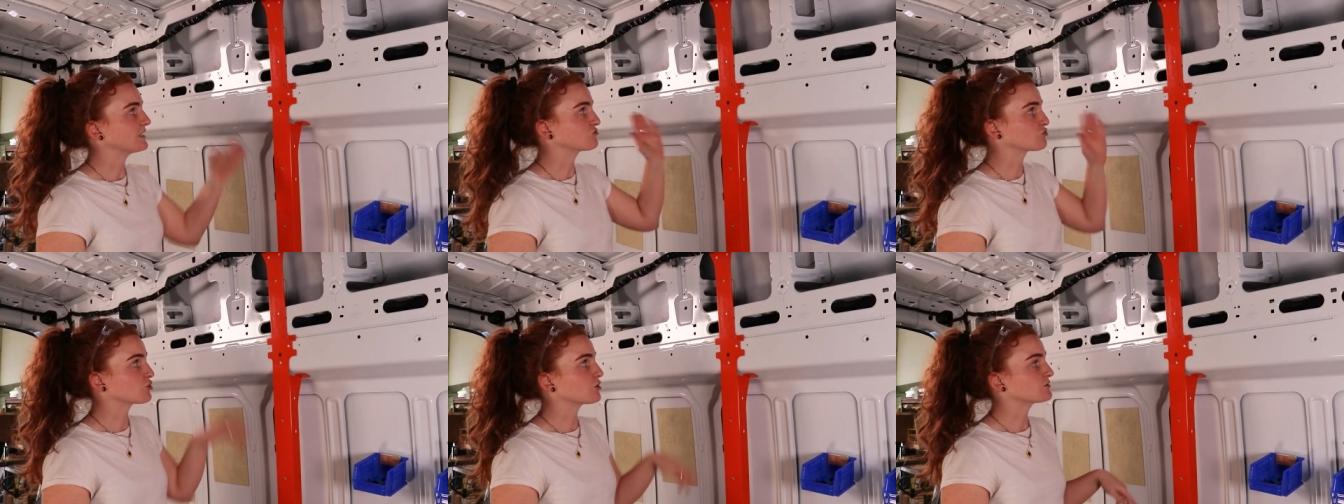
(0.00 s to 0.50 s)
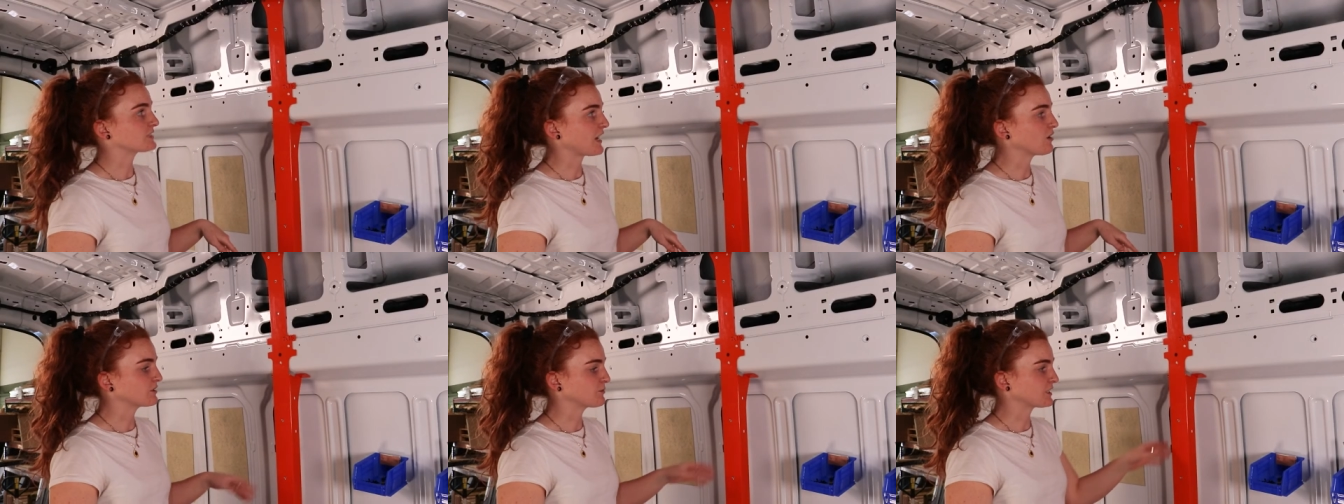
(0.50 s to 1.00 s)
and drill those
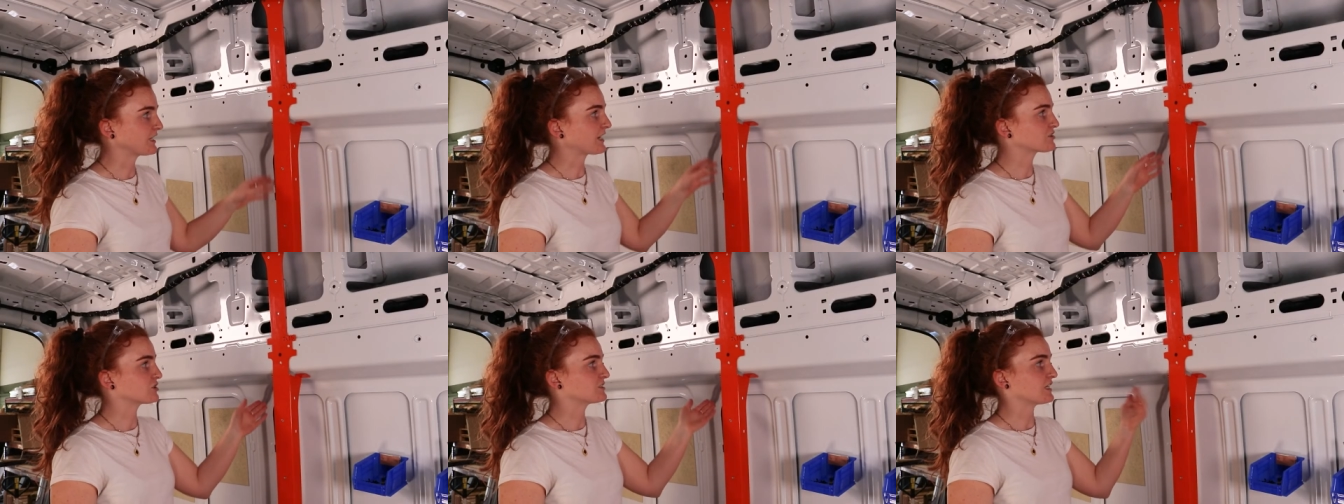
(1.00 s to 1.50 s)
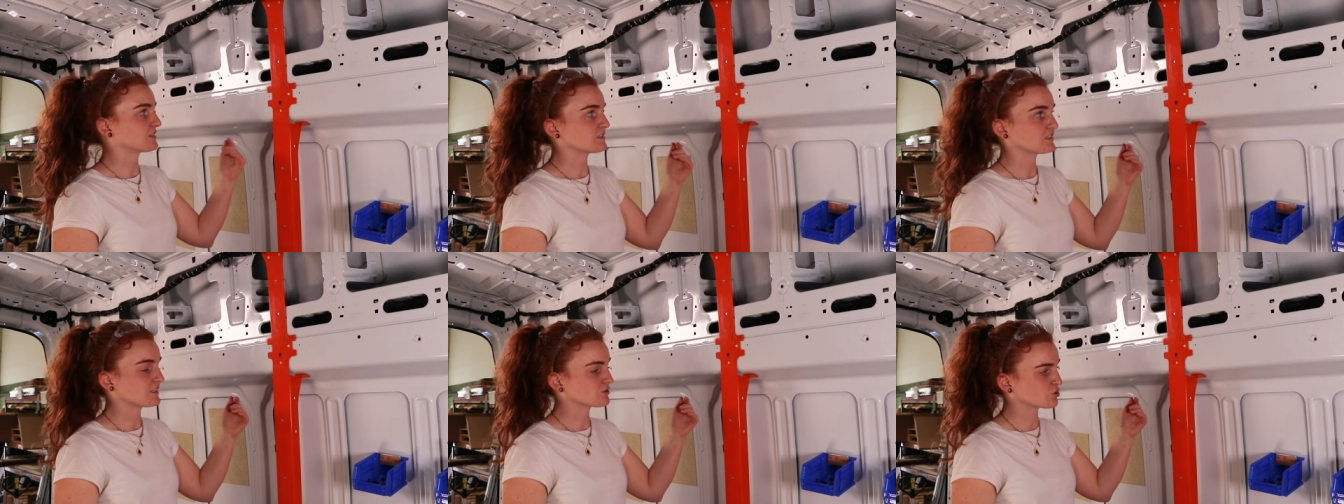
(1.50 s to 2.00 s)
out and then we can actually take the
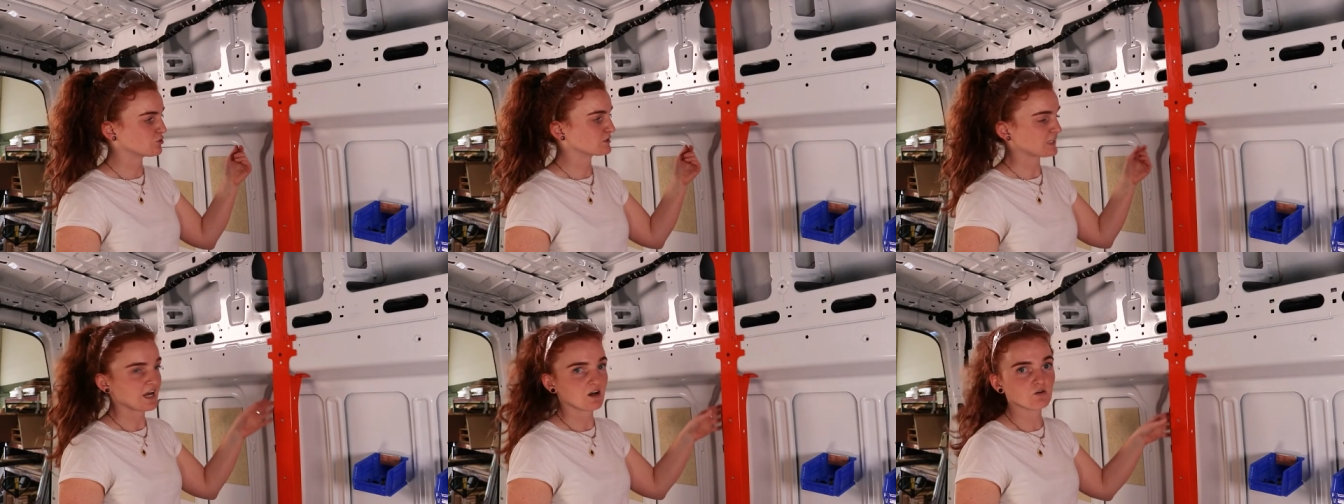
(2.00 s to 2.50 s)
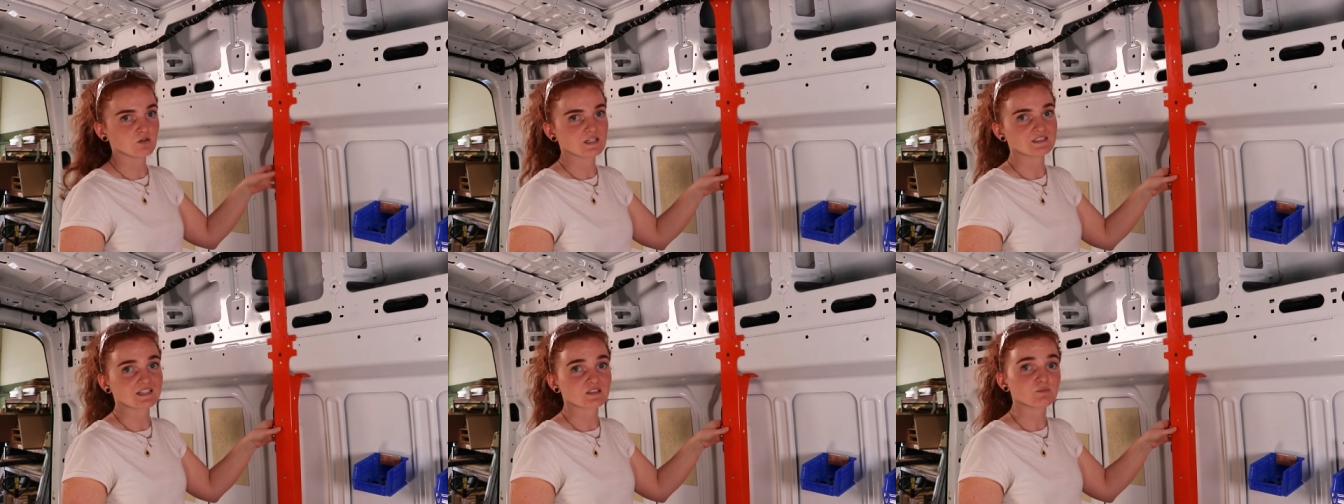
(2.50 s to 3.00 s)
set screws out
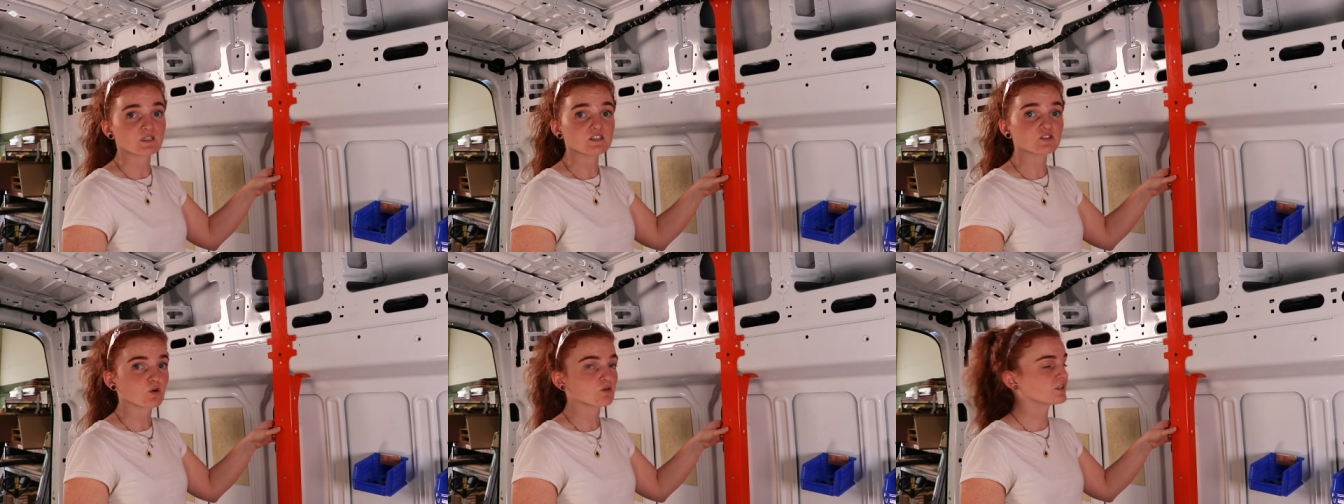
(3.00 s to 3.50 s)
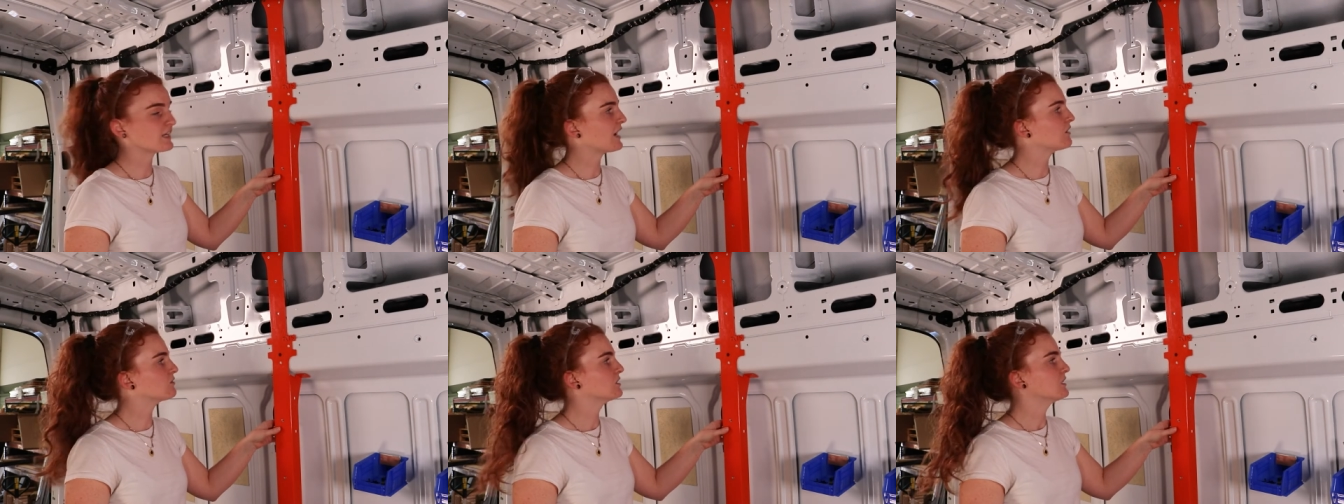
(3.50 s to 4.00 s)
and take the piece totally
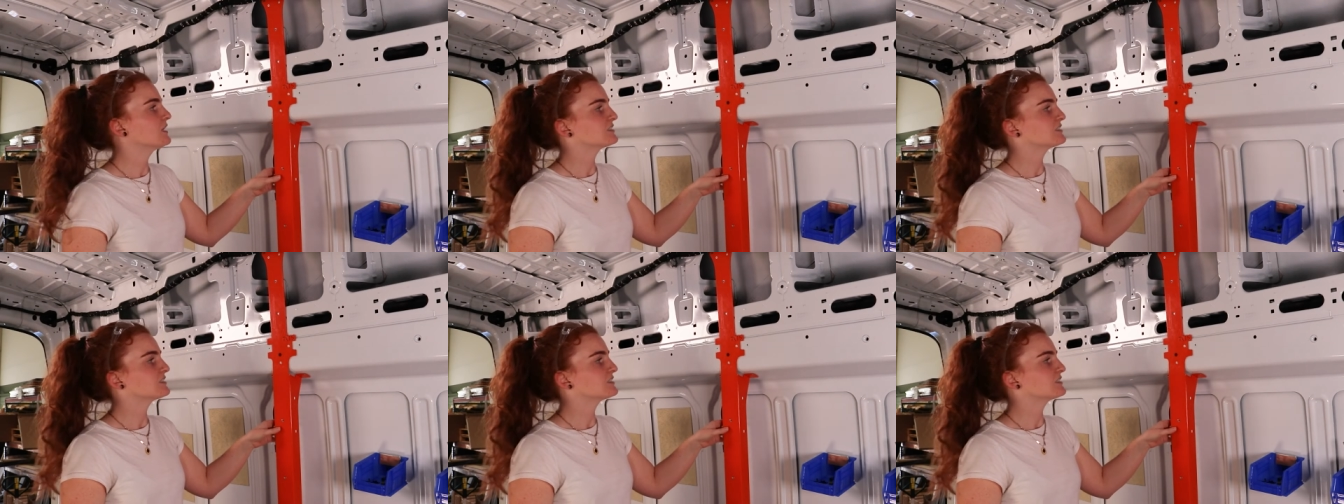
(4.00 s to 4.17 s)
out